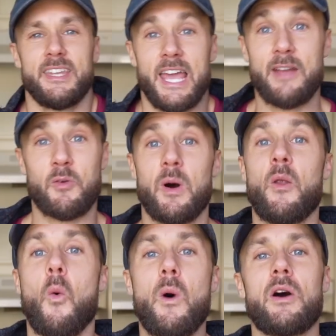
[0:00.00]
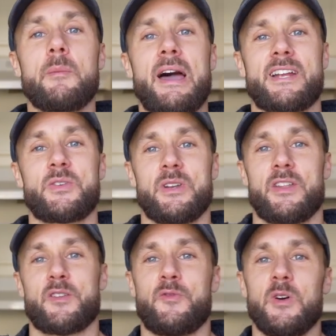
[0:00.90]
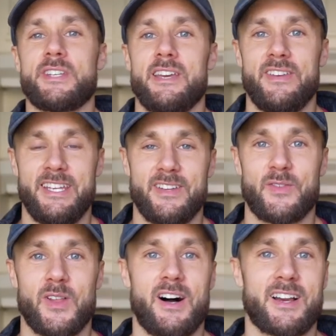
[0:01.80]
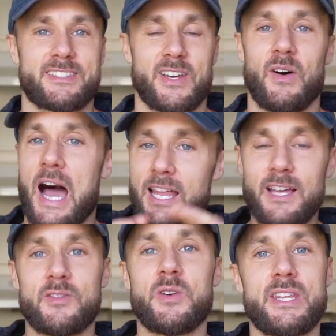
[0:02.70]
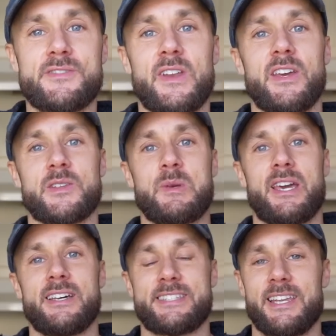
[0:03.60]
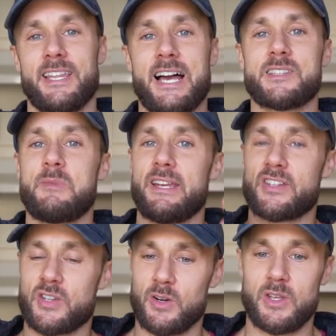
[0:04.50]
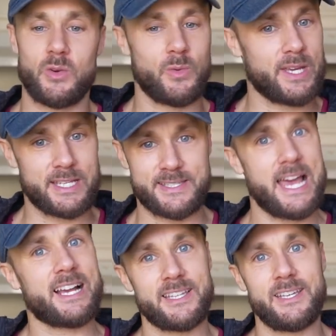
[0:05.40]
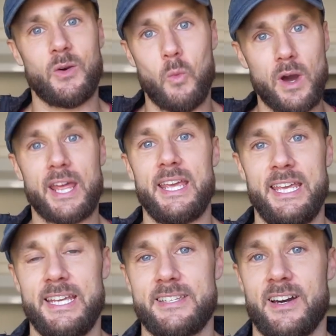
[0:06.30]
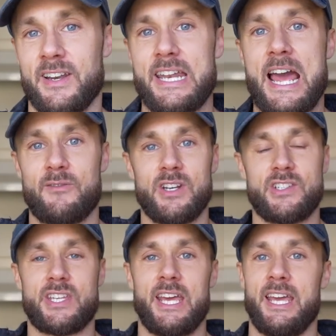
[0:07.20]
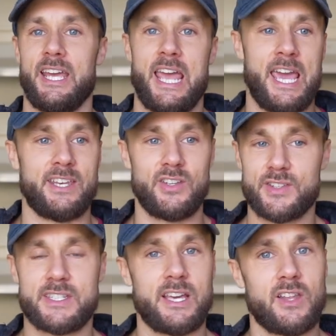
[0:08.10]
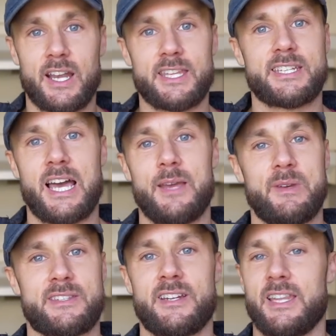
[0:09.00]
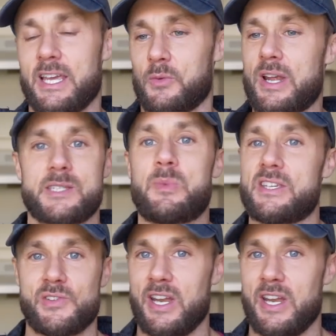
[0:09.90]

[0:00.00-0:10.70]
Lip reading: Hey everyone, welcome back to another full day of eating vlog. So I love doing these videos because it allows me to show you exactly what I eat on an average day, and you'll see a lot of the time it's not like recipes or